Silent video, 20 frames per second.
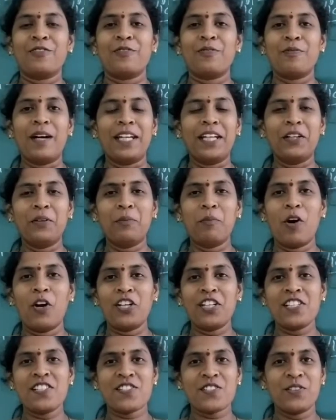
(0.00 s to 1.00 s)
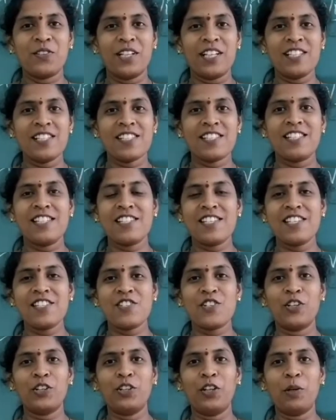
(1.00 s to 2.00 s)
Very good morning students, this
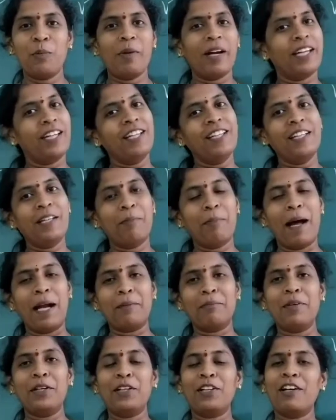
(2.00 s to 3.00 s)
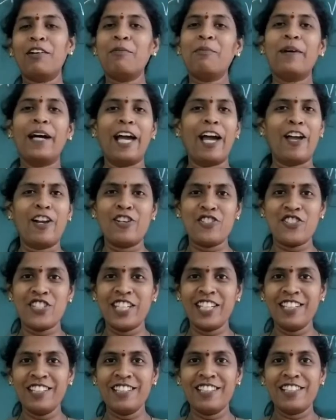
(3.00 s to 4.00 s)
is Jyotirmayi, Department of
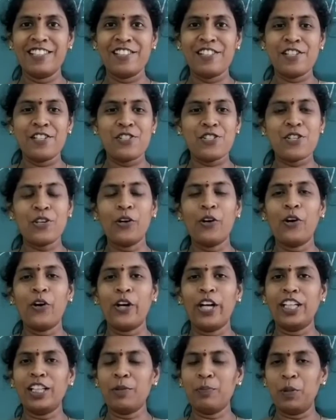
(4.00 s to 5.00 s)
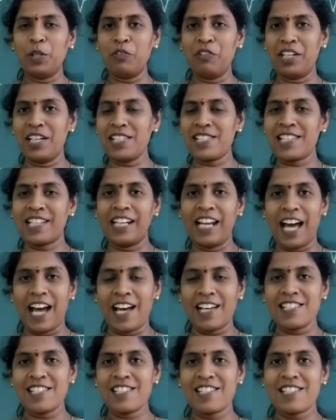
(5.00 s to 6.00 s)
Biology. So in the previous
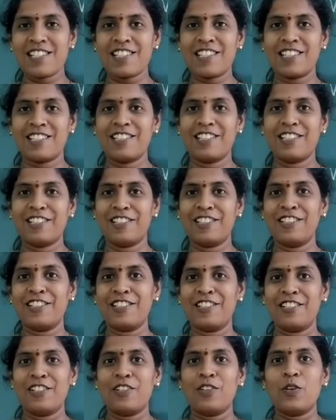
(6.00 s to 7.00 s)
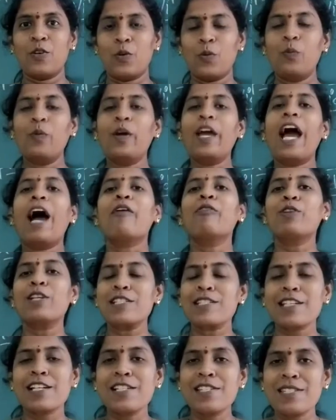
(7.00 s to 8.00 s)
class, we have
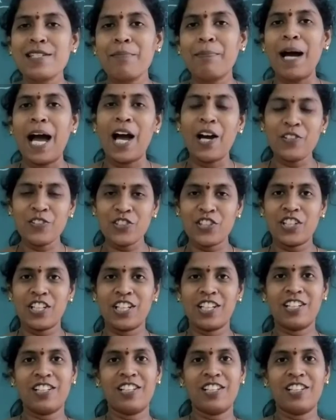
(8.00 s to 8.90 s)
discussed about